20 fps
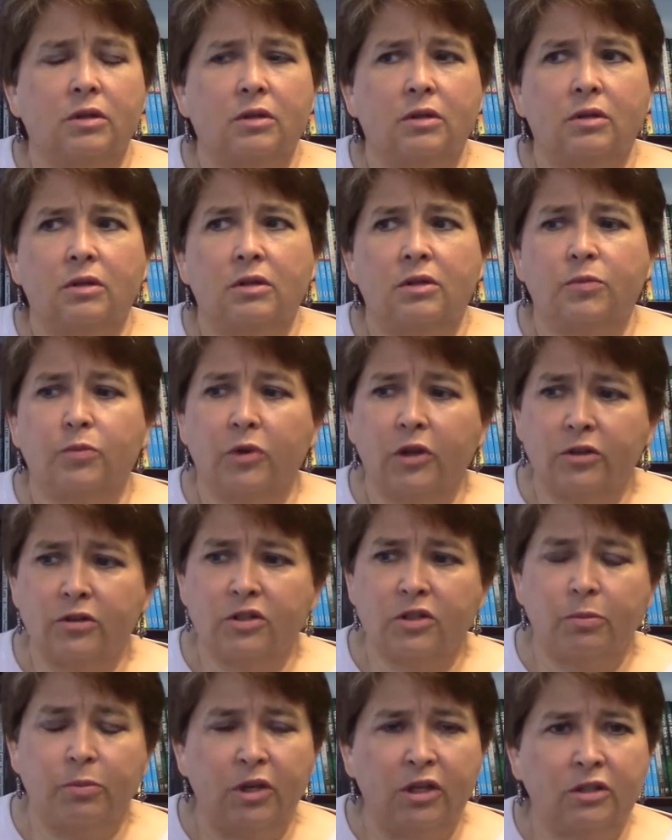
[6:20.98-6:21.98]
His brothers
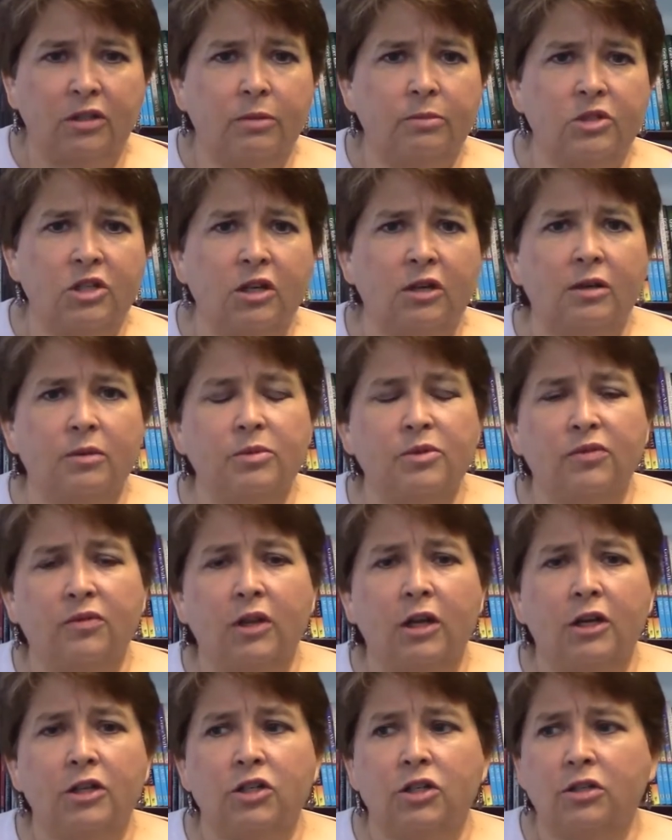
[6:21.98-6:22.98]
had picked up Jacob's
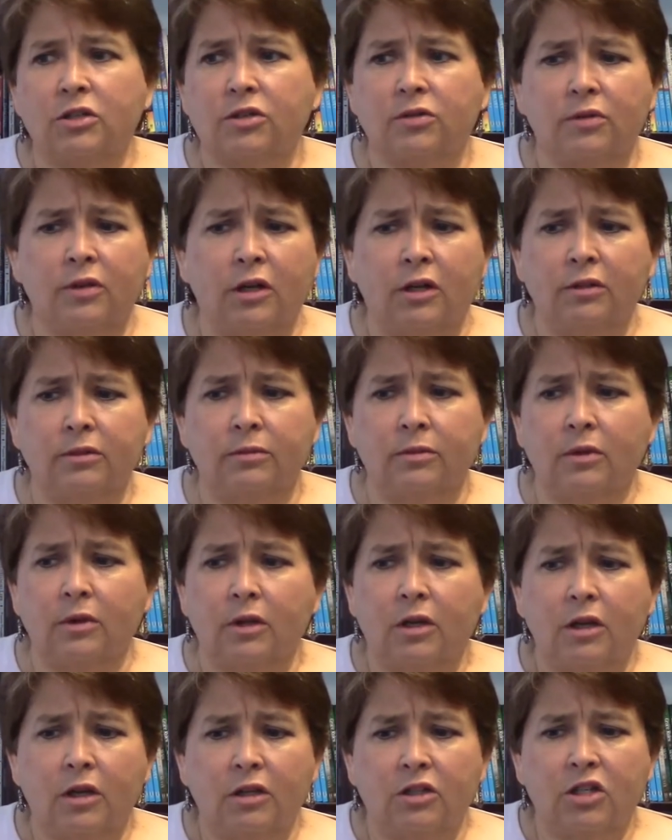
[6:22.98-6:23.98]
flesh. Israel
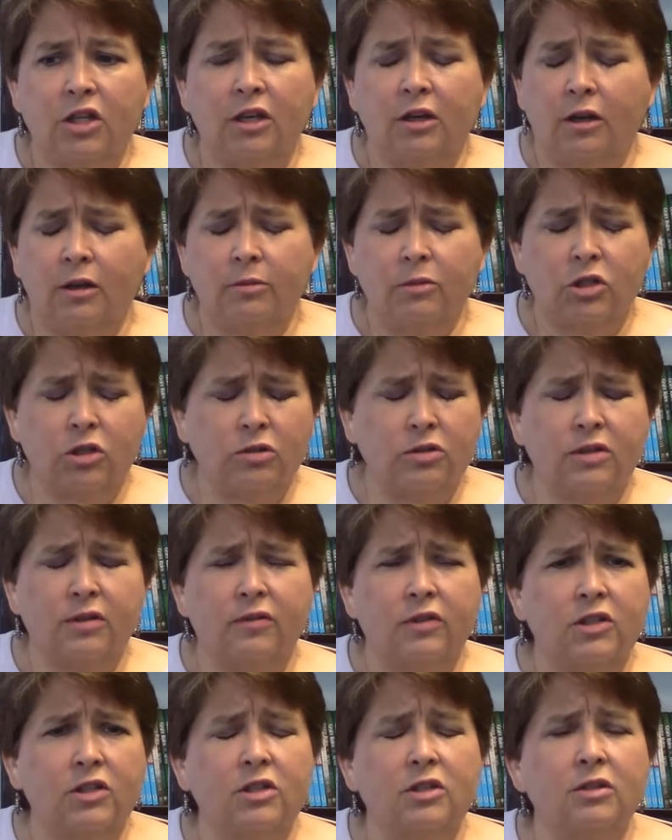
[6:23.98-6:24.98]
Jake, Joseph,
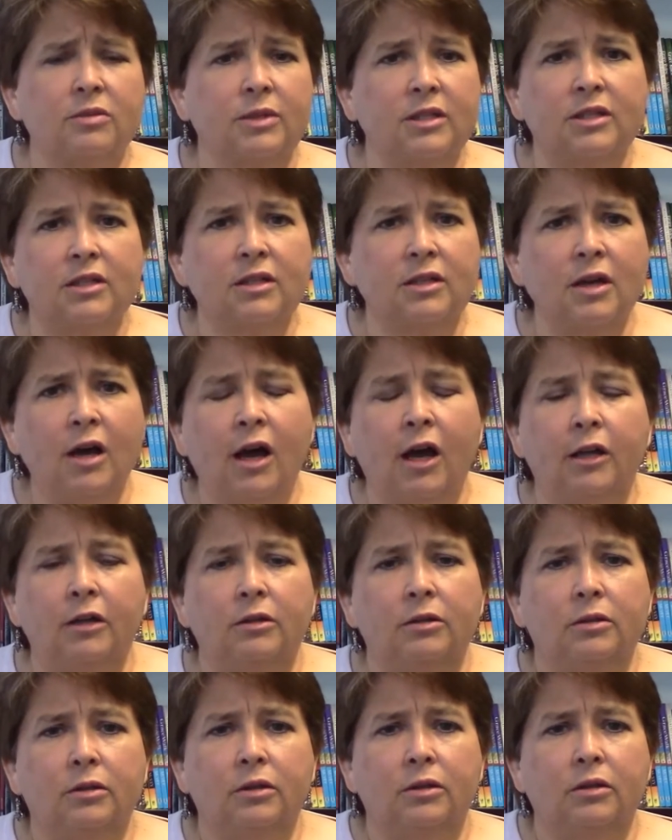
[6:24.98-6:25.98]
excuse me, did not.
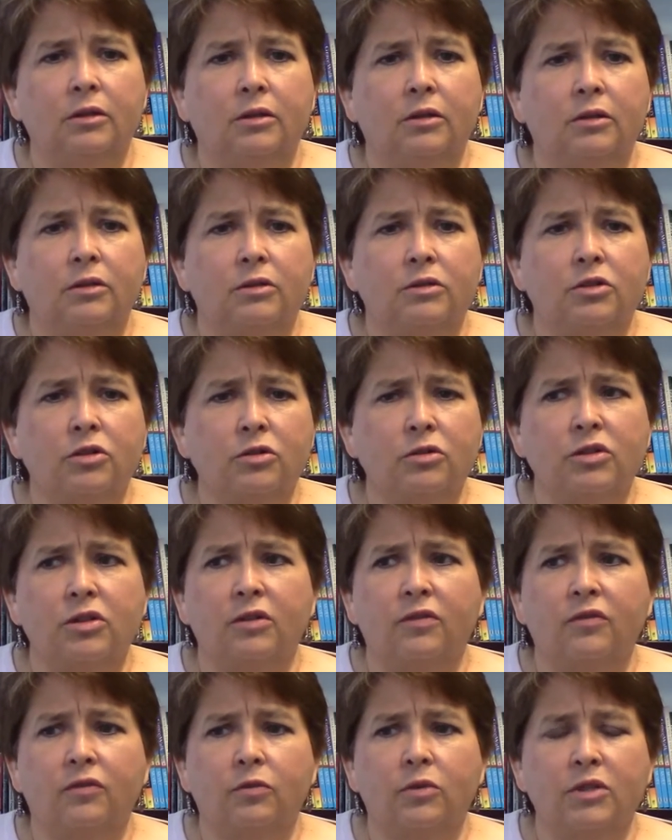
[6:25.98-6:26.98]

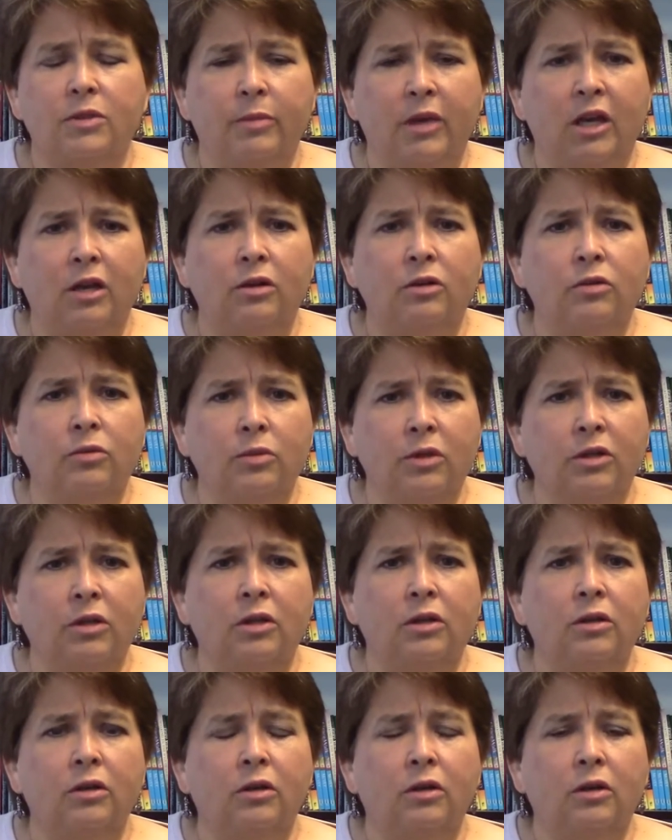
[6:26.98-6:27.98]
Joseph was a man who
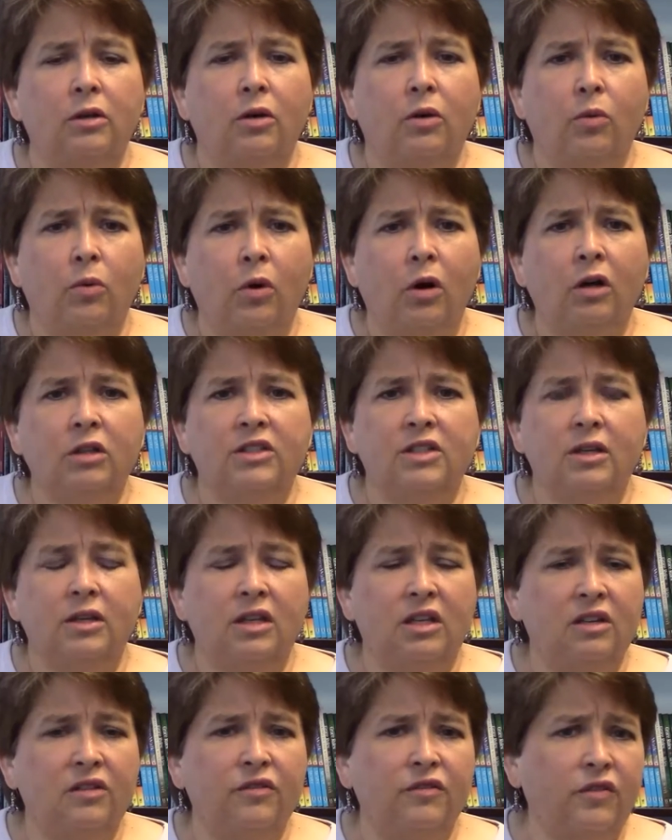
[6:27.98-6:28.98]
really walked
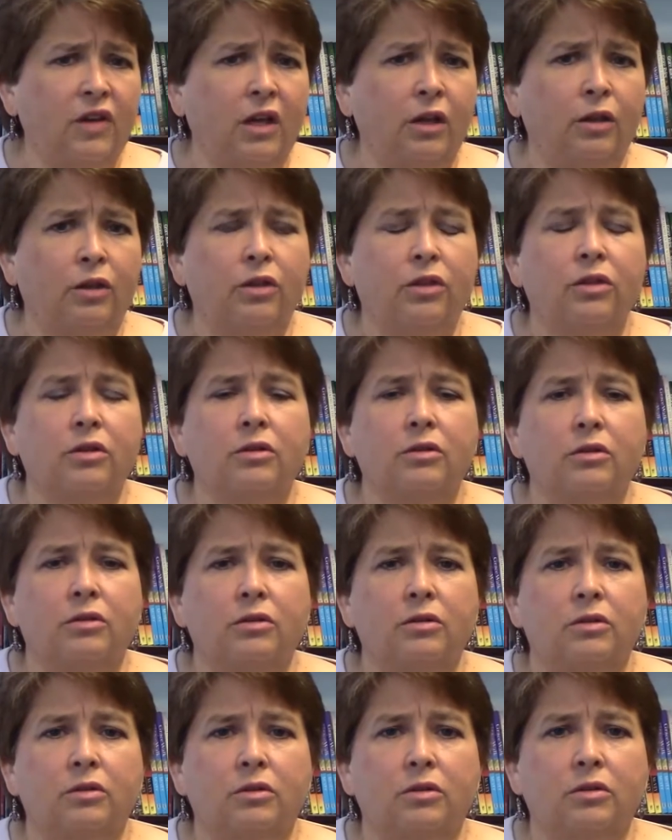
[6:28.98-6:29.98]
in faith
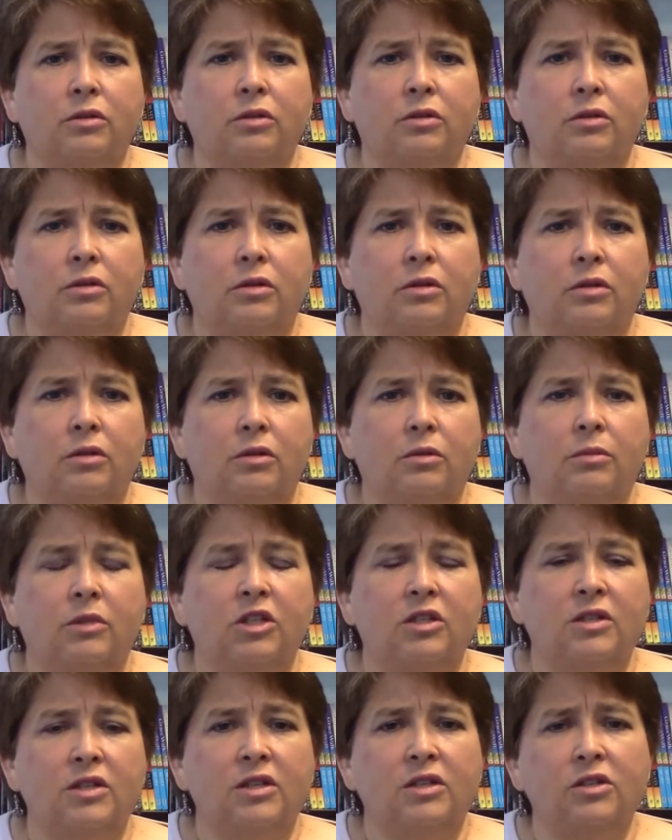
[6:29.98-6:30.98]

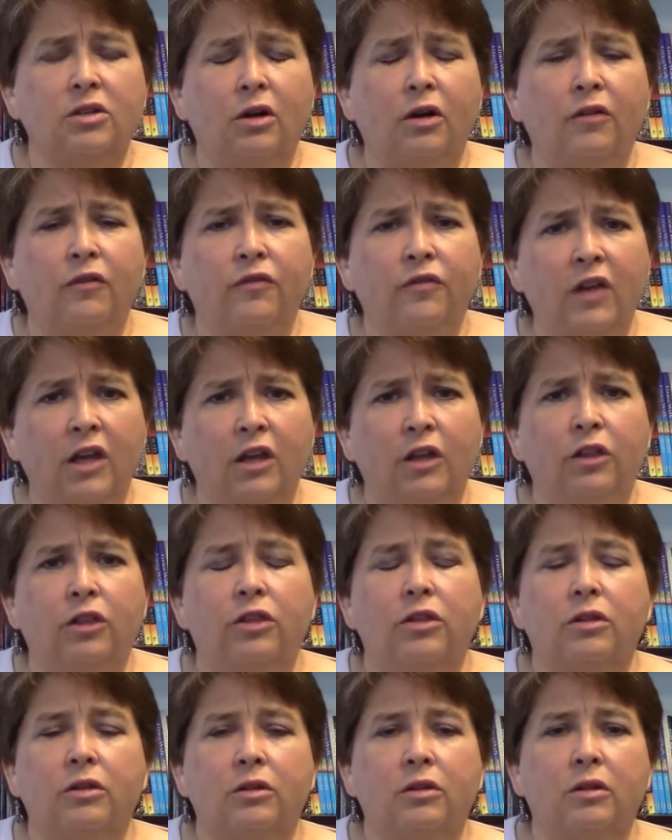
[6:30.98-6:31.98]
because he saw
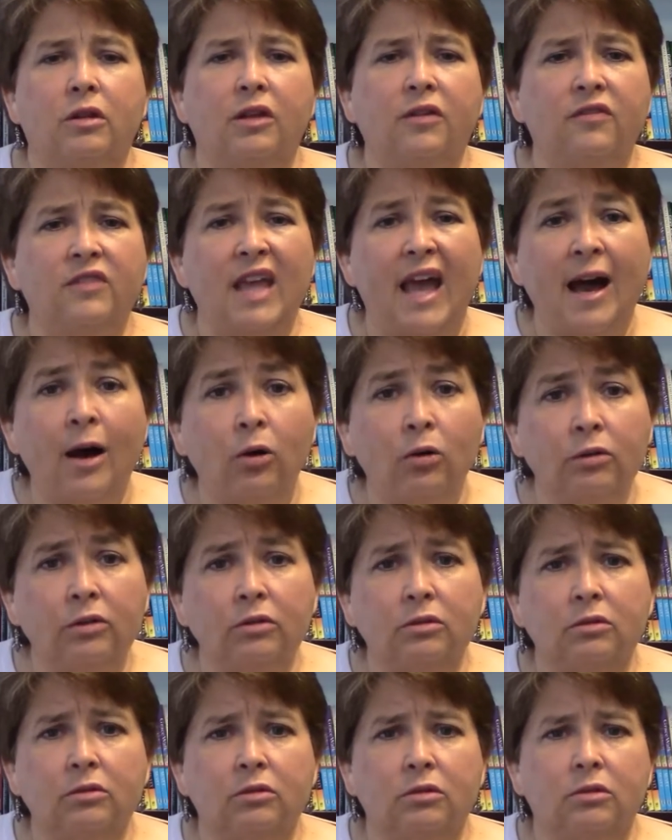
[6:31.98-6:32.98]
faith lived out
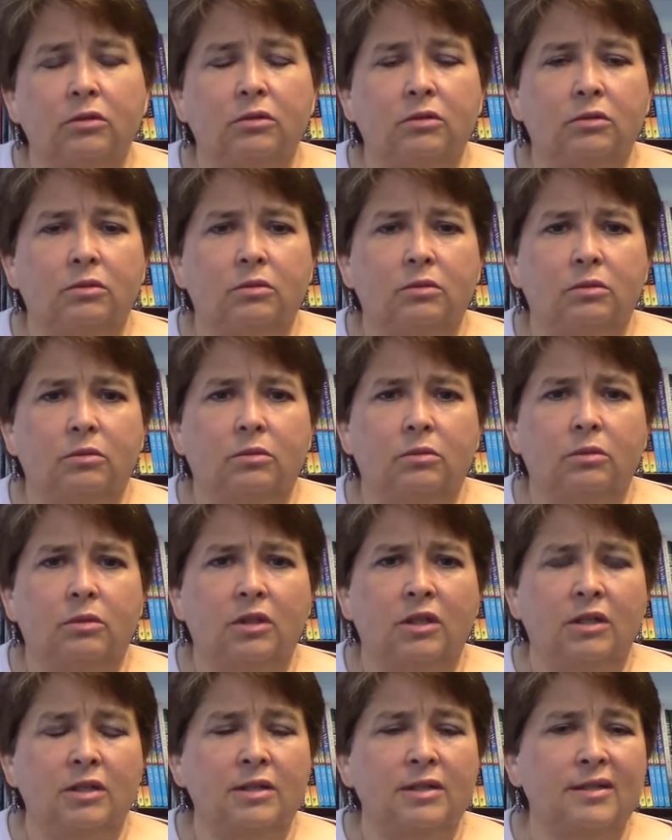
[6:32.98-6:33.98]

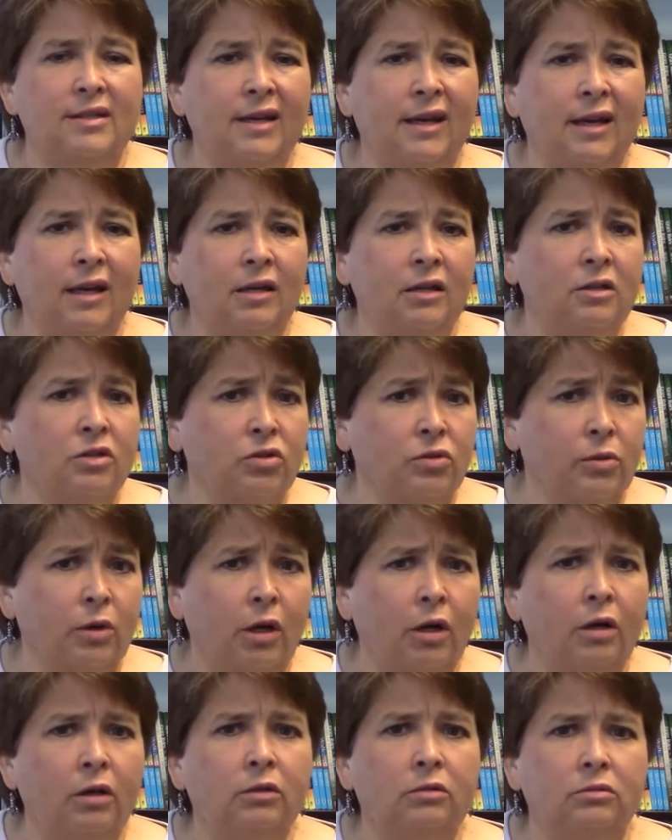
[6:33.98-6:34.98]
in his dad
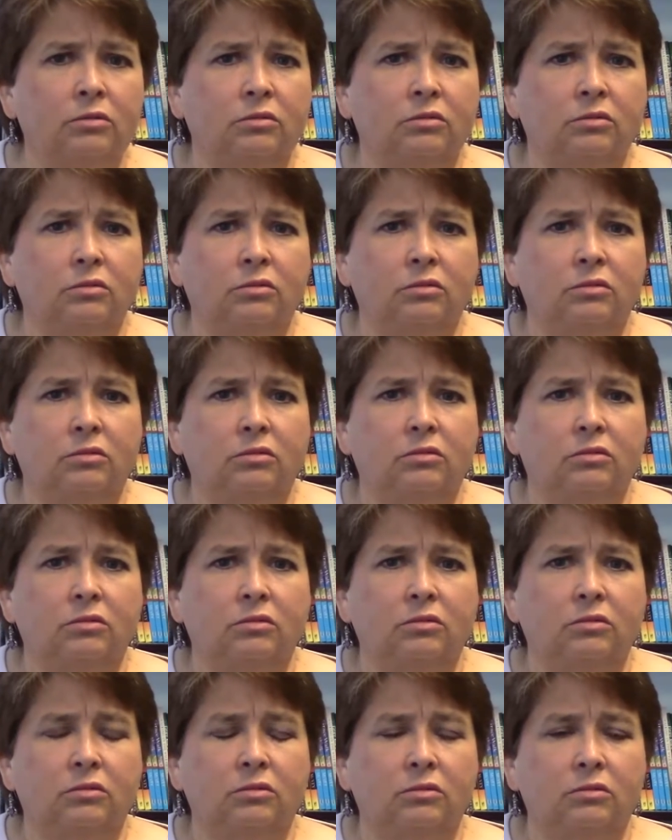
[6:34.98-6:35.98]
Israel.
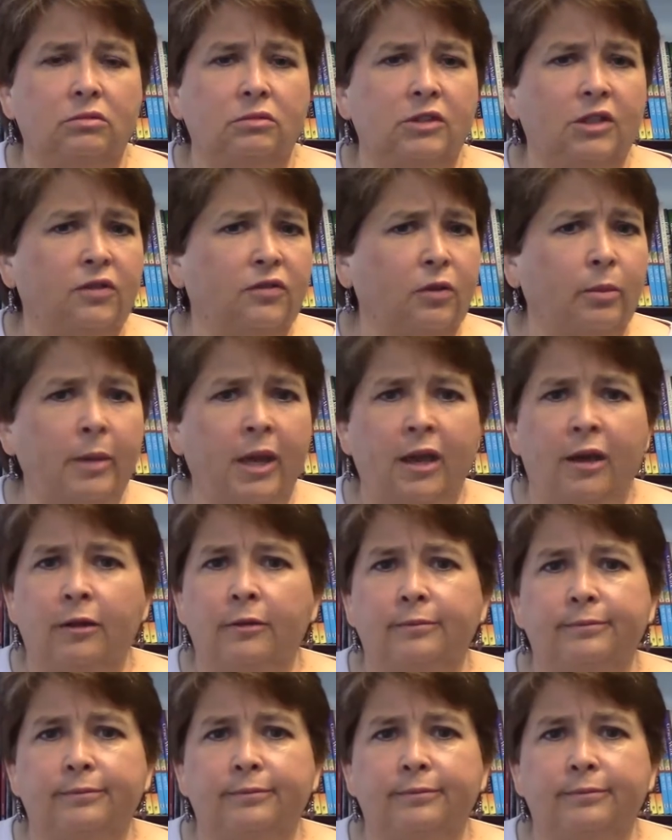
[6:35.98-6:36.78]
Different man.